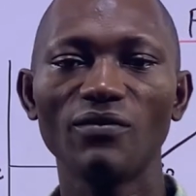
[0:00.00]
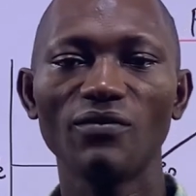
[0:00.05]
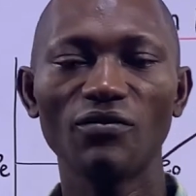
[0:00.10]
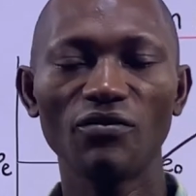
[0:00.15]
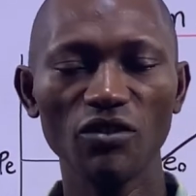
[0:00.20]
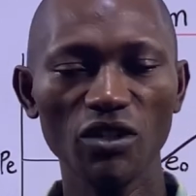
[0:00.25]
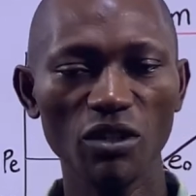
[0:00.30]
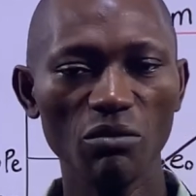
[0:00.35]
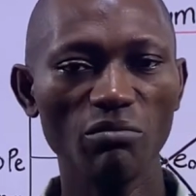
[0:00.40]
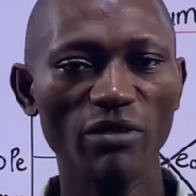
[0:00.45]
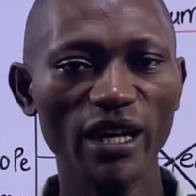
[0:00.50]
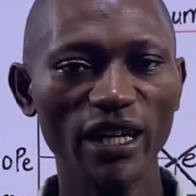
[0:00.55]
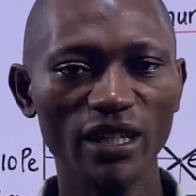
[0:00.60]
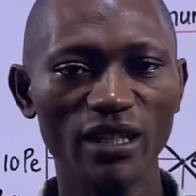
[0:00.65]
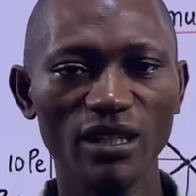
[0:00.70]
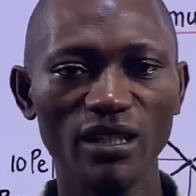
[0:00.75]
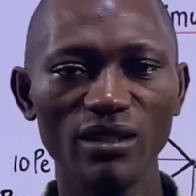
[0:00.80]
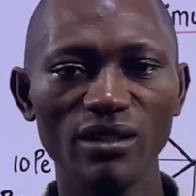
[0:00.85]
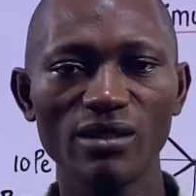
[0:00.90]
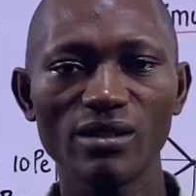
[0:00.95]
free
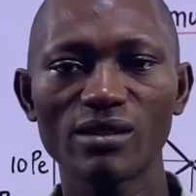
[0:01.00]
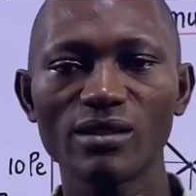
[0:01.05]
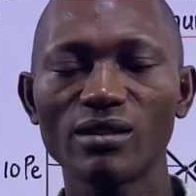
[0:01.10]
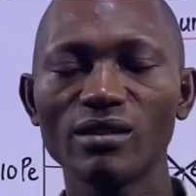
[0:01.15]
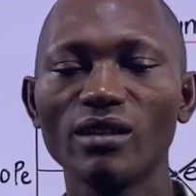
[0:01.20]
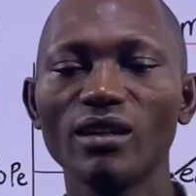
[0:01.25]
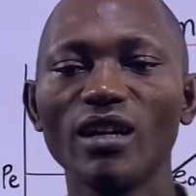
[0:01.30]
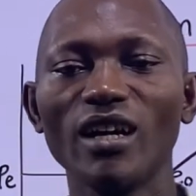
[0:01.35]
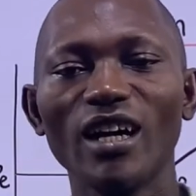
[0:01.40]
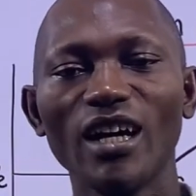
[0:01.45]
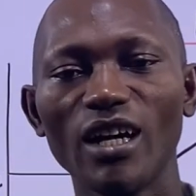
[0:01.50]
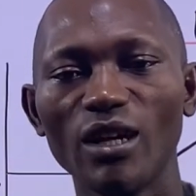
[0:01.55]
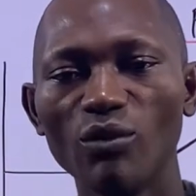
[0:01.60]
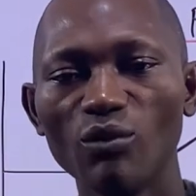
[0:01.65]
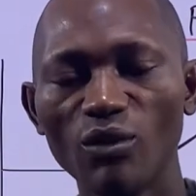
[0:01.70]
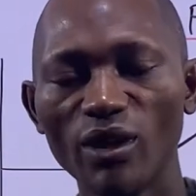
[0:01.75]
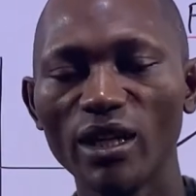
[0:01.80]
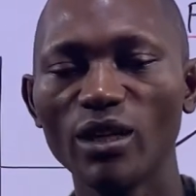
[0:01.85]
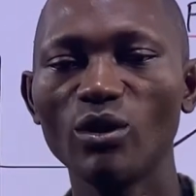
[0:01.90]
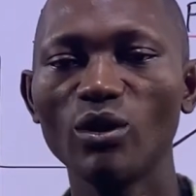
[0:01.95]
markets and
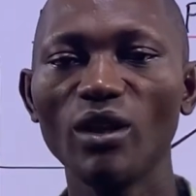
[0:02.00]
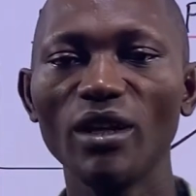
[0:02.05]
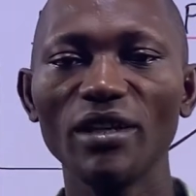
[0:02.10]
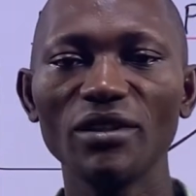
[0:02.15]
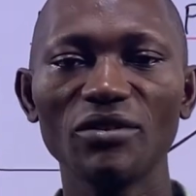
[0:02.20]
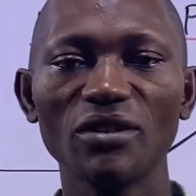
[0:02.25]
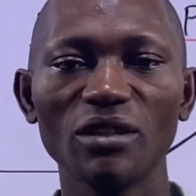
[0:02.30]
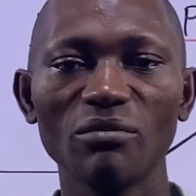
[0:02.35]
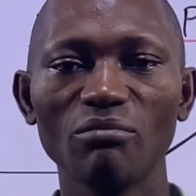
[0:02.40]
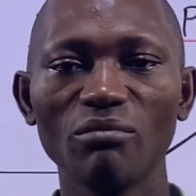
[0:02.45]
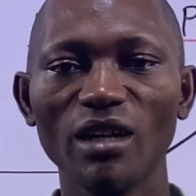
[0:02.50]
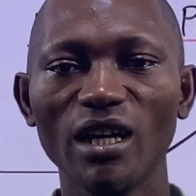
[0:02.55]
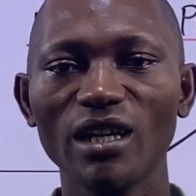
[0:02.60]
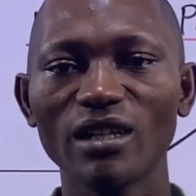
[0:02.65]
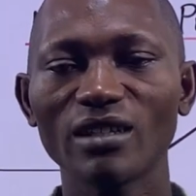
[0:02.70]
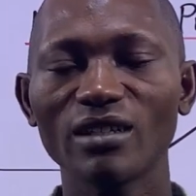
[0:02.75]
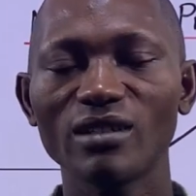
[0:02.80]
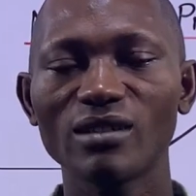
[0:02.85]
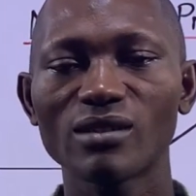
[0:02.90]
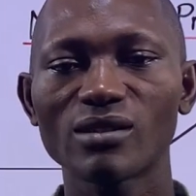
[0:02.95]
regulated
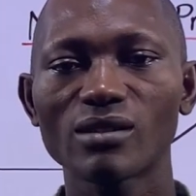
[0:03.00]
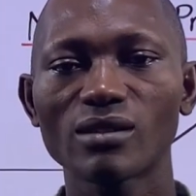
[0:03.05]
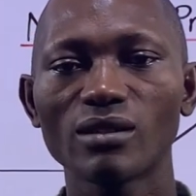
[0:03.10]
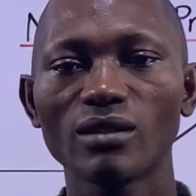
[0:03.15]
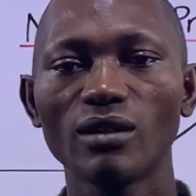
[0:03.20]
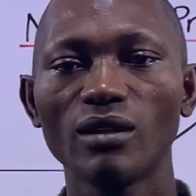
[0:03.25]
markets.